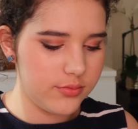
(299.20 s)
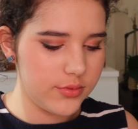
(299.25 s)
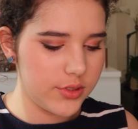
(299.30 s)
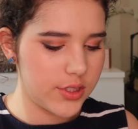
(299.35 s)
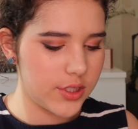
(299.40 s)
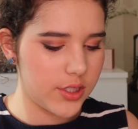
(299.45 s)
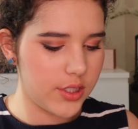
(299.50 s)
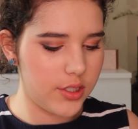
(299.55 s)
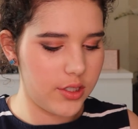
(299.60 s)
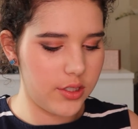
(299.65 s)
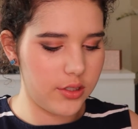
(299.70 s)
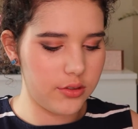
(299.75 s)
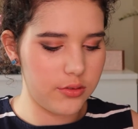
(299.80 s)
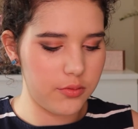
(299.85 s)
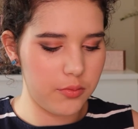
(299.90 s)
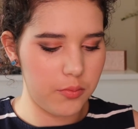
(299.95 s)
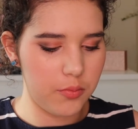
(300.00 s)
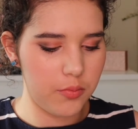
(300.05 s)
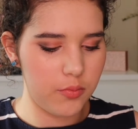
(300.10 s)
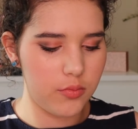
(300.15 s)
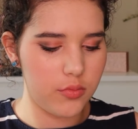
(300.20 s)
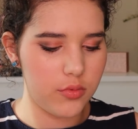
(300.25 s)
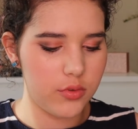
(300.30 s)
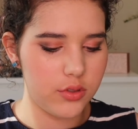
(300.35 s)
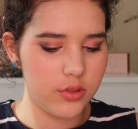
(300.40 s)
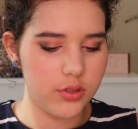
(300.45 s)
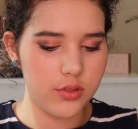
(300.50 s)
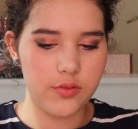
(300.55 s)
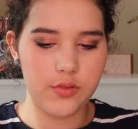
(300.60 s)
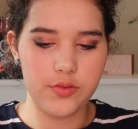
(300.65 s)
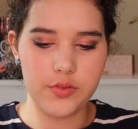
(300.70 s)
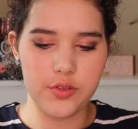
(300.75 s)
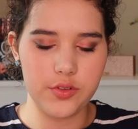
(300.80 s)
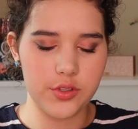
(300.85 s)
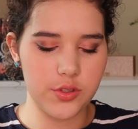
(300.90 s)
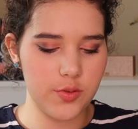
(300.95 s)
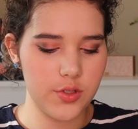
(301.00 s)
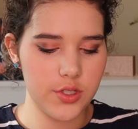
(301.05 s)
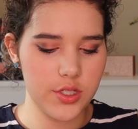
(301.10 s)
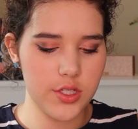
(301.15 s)
Just gonna a few
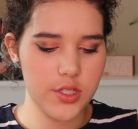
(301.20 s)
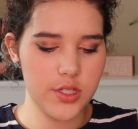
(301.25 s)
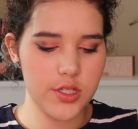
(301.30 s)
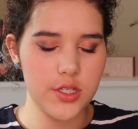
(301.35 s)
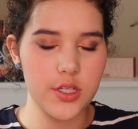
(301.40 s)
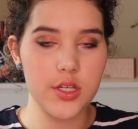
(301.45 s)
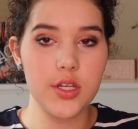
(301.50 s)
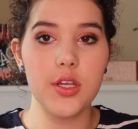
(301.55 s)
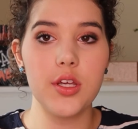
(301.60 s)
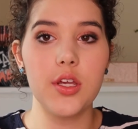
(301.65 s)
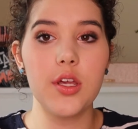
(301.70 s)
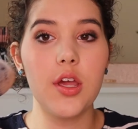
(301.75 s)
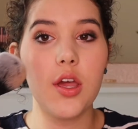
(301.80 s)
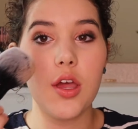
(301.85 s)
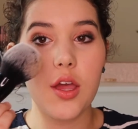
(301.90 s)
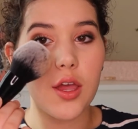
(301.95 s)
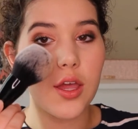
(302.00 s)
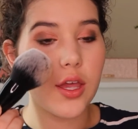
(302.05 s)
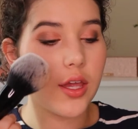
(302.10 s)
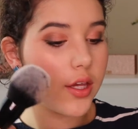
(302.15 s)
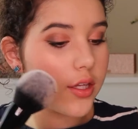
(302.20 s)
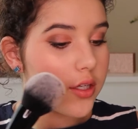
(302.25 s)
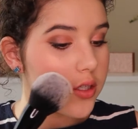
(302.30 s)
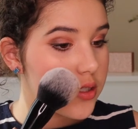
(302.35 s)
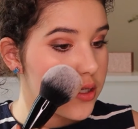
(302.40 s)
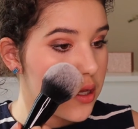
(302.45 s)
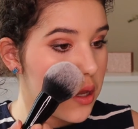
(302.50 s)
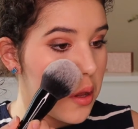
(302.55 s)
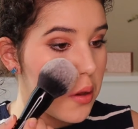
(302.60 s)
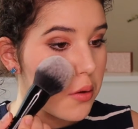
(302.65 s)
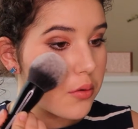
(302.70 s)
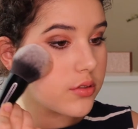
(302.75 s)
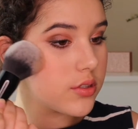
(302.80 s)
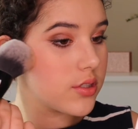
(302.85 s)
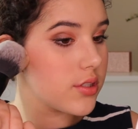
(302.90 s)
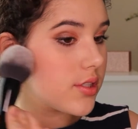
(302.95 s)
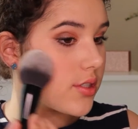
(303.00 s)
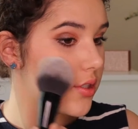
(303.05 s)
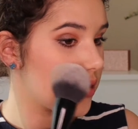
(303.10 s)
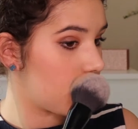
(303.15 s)
swishes and
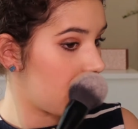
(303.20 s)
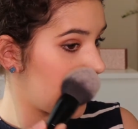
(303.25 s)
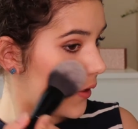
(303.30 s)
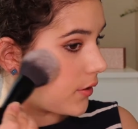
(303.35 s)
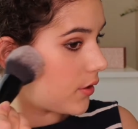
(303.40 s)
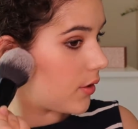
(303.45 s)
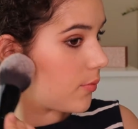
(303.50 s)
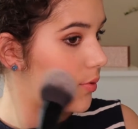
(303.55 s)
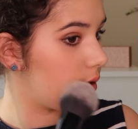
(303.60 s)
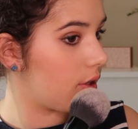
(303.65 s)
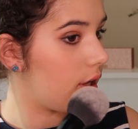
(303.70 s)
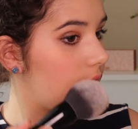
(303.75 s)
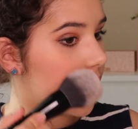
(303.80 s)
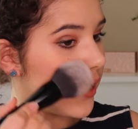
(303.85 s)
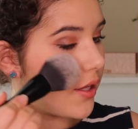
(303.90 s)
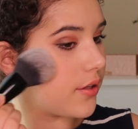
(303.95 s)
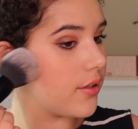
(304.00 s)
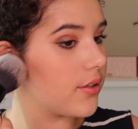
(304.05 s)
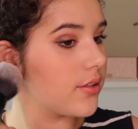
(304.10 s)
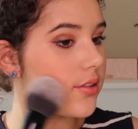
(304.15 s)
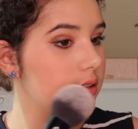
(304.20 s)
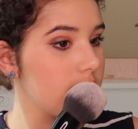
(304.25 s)
just like apply it.